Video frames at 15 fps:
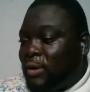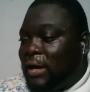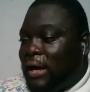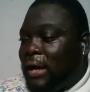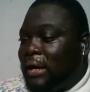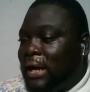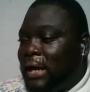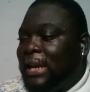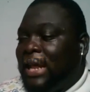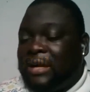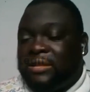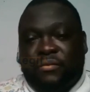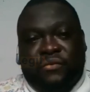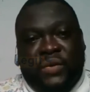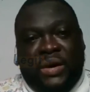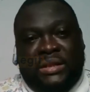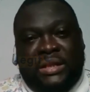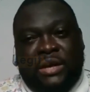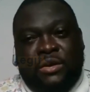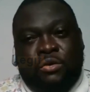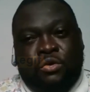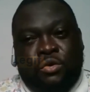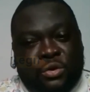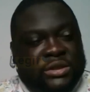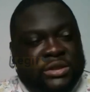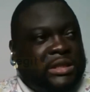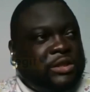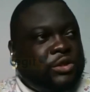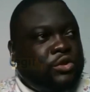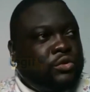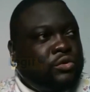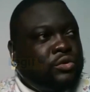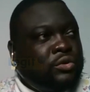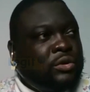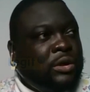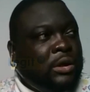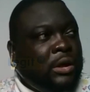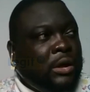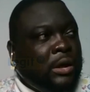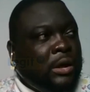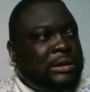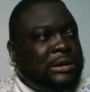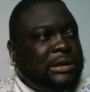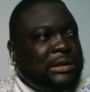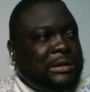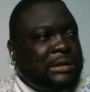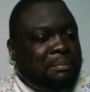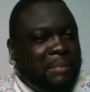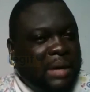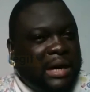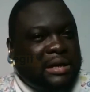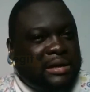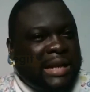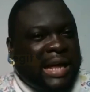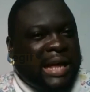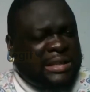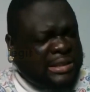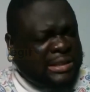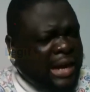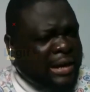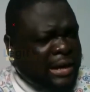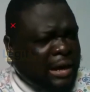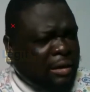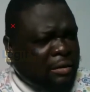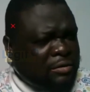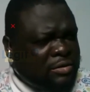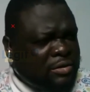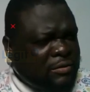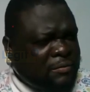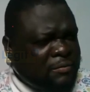or I like the fact that you used it to make like stand out.